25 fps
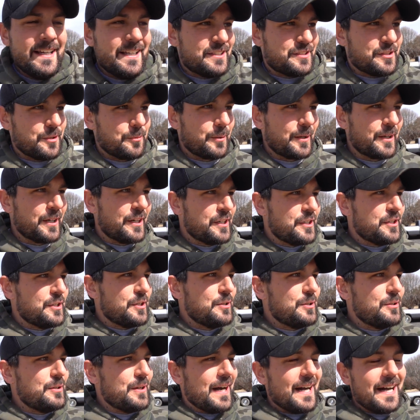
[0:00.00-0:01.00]
So we're going to
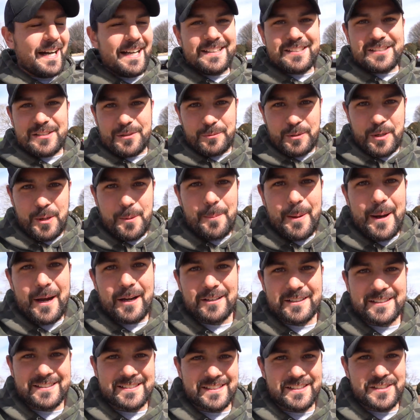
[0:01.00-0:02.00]
do some
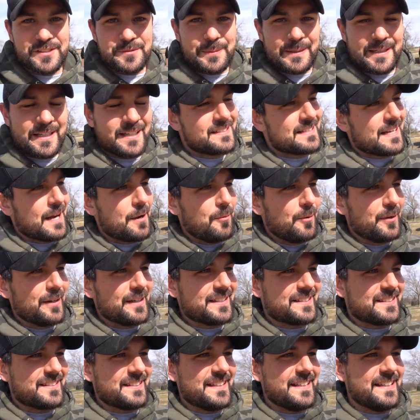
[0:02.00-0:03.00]
comparisons because I want
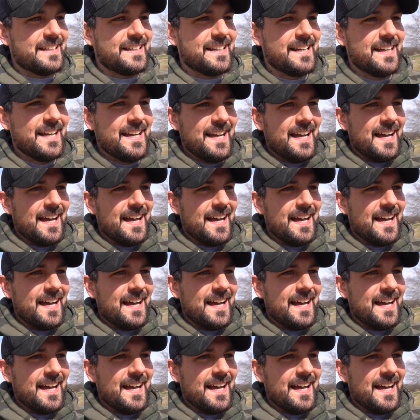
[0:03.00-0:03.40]
to see